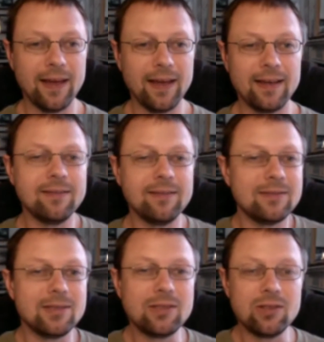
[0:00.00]
they
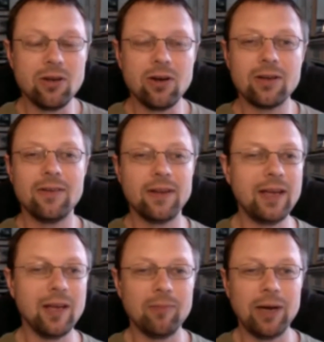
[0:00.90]
start
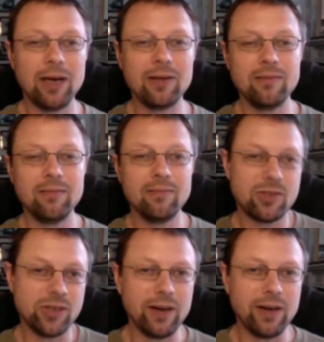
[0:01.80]
thinking about
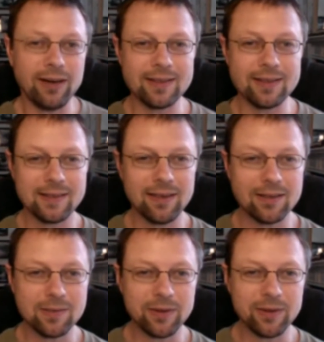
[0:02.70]
sharing
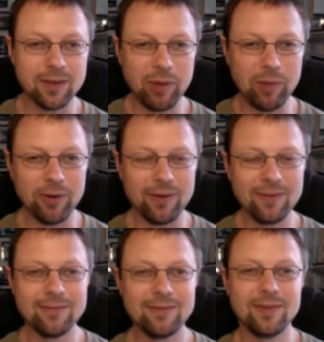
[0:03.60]
these arts with other people.